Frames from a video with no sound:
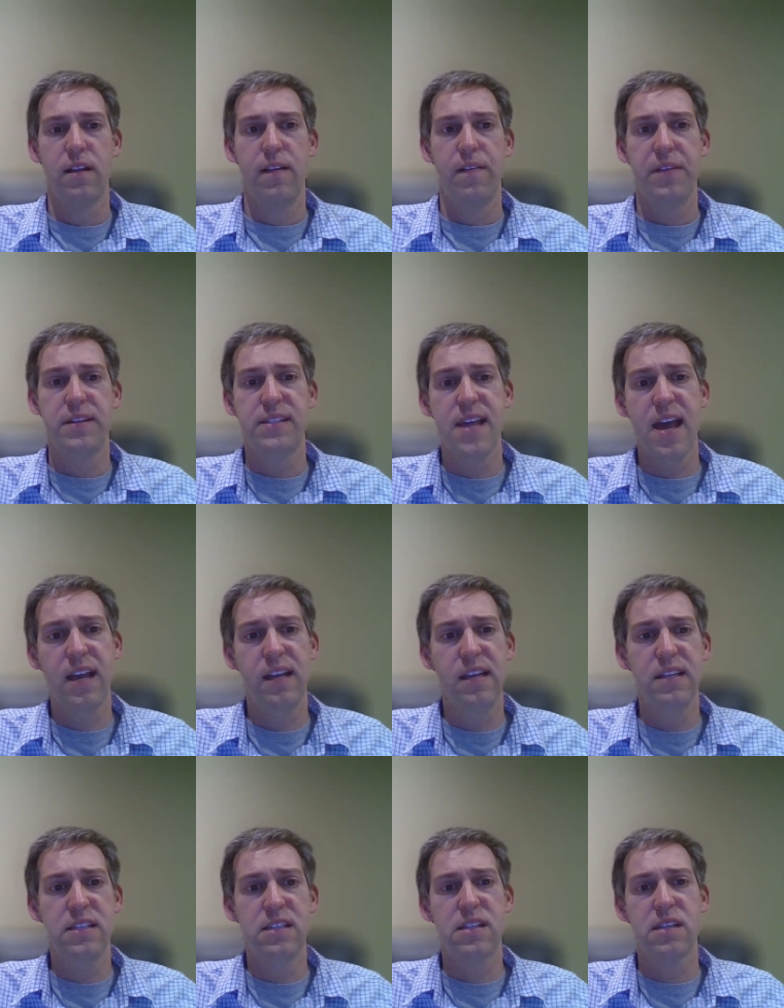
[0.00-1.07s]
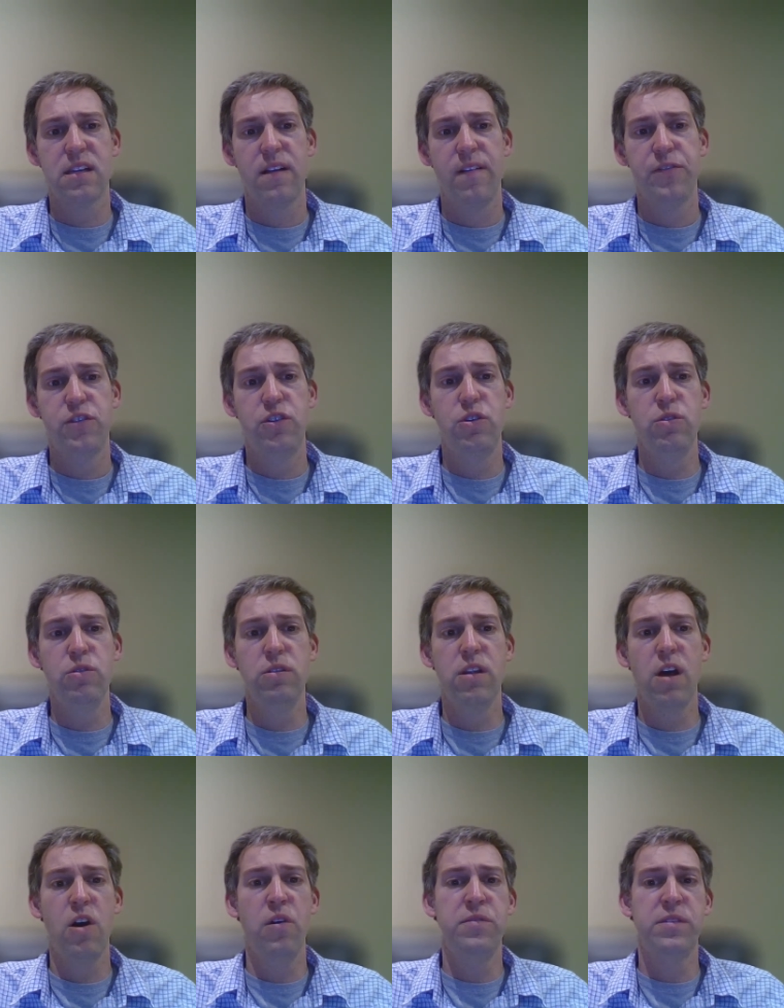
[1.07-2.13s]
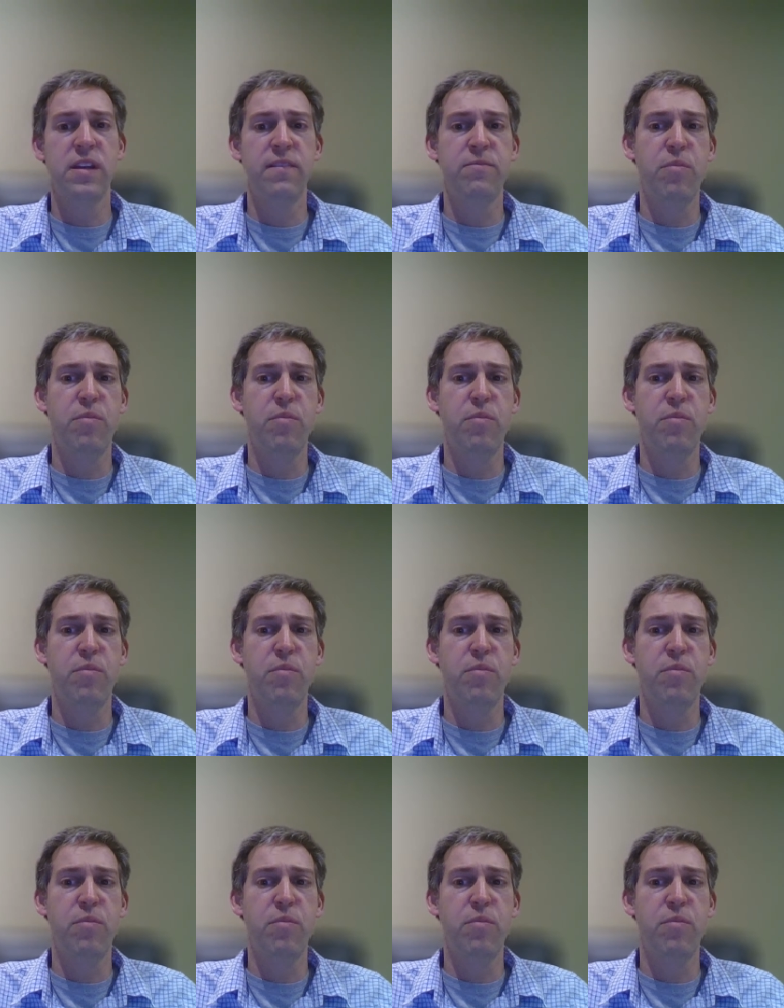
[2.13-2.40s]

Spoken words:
The second is 2 loaves of